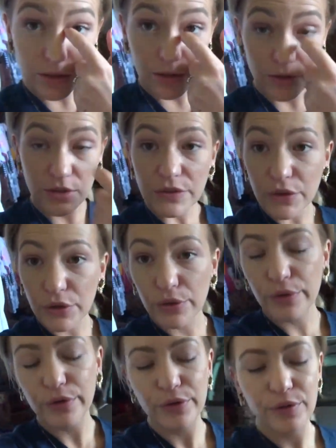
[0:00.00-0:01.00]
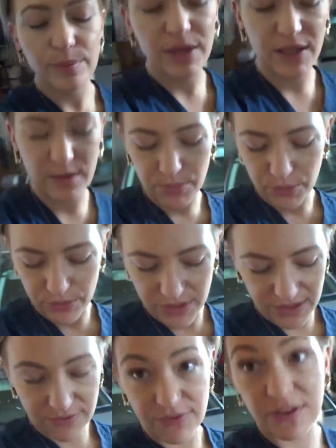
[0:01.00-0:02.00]
Just got home and
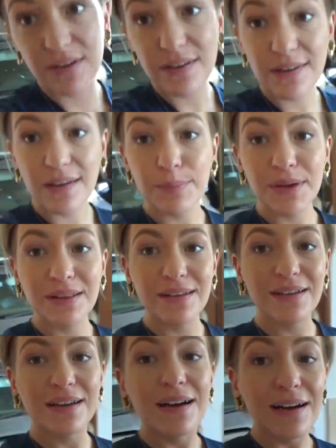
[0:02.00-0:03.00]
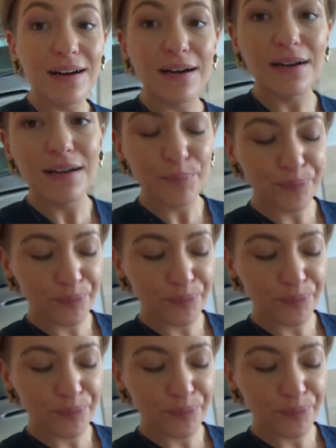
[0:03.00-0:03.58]
Pookie fell asleep in the car.